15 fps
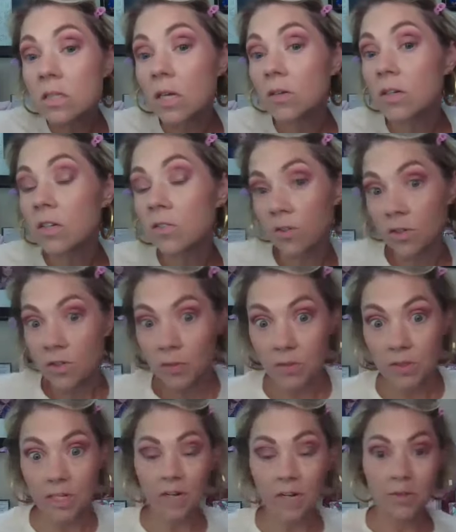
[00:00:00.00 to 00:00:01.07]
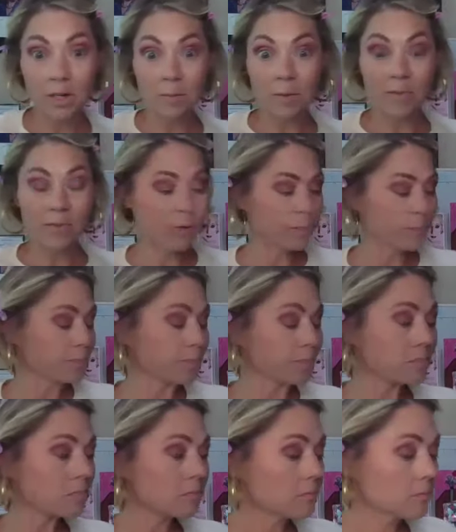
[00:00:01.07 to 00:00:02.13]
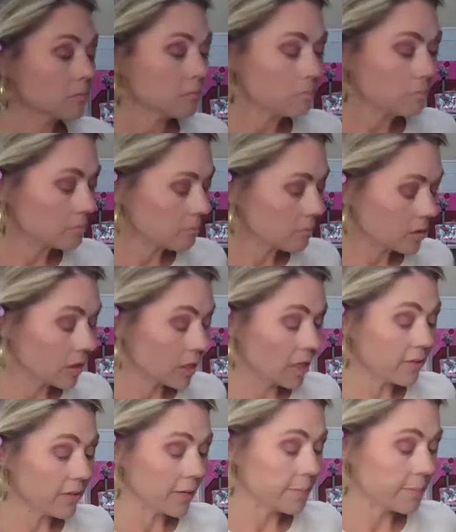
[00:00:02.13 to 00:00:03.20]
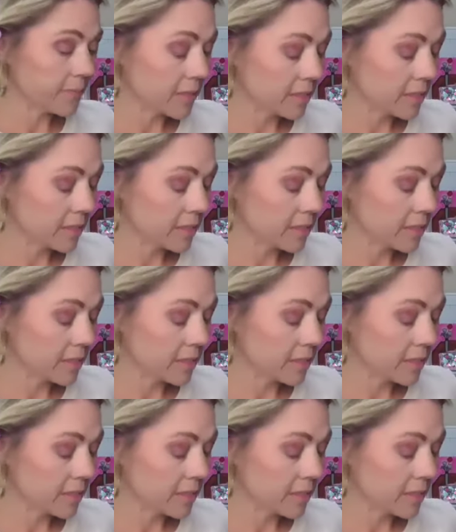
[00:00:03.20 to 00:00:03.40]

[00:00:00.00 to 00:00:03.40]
So different doing it here than on my phone. All right.